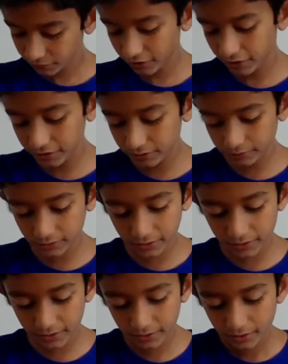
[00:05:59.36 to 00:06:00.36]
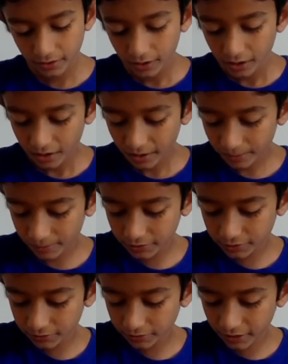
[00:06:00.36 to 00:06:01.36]
Okay, you know what? I'm gonna
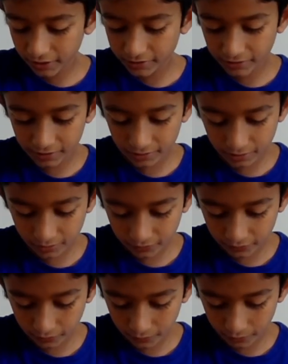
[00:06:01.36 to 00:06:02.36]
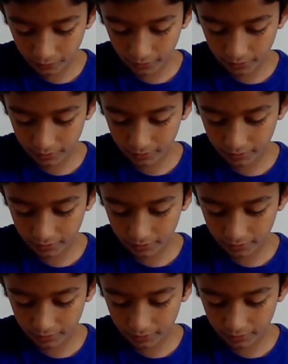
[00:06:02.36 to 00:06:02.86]
do what I did for